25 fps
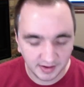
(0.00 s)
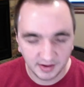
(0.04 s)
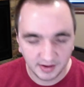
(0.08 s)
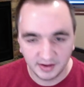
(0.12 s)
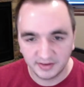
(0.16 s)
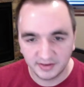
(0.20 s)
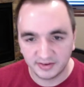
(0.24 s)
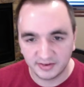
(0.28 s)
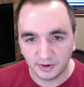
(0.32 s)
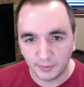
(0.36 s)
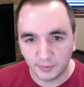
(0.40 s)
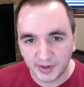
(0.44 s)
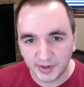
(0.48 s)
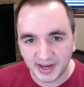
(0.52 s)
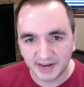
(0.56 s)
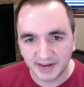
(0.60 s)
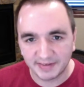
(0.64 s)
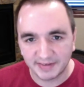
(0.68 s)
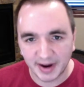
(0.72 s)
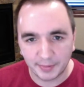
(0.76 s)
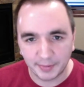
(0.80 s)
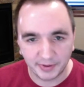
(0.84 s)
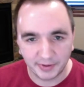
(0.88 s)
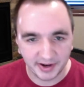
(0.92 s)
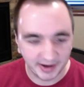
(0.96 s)
So we kind of
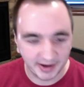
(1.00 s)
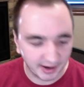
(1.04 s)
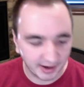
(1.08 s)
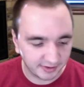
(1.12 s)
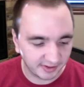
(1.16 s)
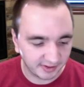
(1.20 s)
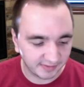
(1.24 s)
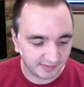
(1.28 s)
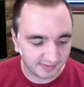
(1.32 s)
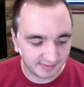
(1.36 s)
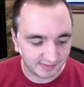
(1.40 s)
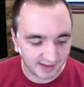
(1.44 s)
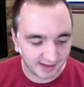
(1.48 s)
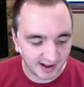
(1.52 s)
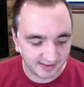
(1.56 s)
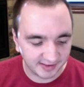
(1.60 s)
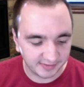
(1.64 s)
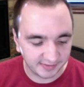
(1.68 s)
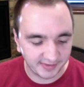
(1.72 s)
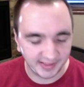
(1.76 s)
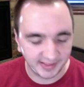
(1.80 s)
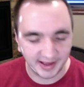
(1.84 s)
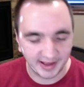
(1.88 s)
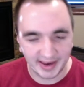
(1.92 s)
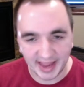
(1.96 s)
operate under the
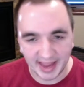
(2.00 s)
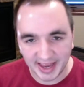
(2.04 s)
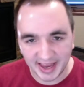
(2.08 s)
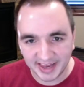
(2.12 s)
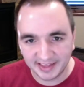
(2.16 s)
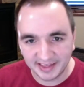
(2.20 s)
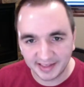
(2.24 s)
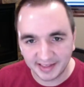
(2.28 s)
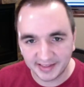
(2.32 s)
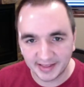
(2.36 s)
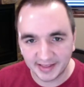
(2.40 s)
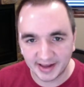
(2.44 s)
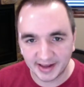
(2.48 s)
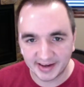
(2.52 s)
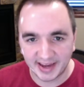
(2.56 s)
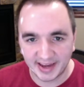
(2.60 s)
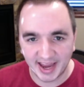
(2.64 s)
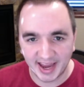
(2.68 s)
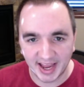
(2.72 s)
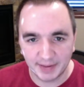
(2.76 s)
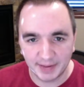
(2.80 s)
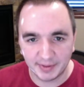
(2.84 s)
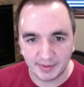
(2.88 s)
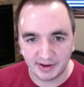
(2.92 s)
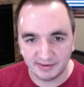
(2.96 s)
philosophy that anything that
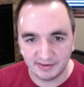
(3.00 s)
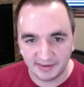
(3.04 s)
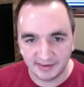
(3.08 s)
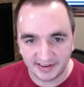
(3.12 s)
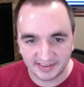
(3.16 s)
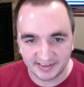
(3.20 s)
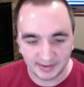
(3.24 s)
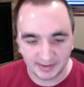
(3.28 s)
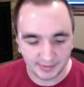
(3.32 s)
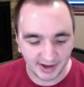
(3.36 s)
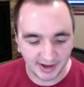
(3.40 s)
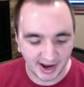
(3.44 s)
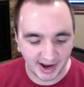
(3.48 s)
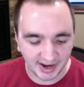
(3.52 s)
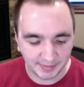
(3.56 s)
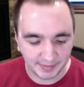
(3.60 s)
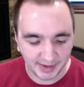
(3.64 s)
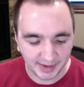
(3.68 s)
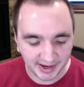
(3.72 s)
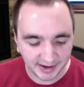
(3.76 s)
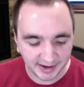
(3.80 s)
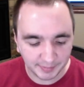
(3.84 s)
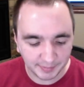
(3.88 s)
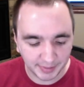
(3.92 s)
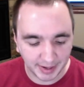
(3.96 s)
can be reasonably
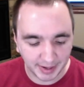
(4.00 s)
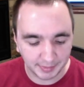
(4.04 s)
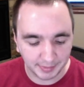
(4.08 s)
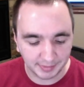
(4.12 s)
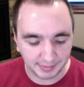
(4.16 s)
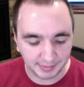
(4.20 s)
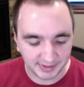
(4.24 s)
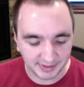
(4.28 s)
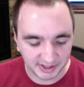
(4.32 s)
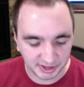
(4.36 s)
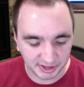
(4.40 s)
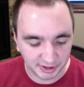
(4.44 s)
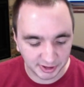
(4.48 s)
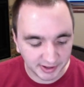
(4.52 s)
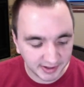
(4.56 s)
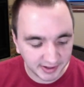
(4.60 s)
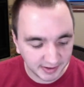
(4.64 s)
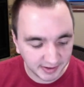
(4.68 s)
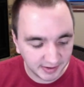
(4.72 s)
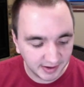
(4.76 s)
automated probably should,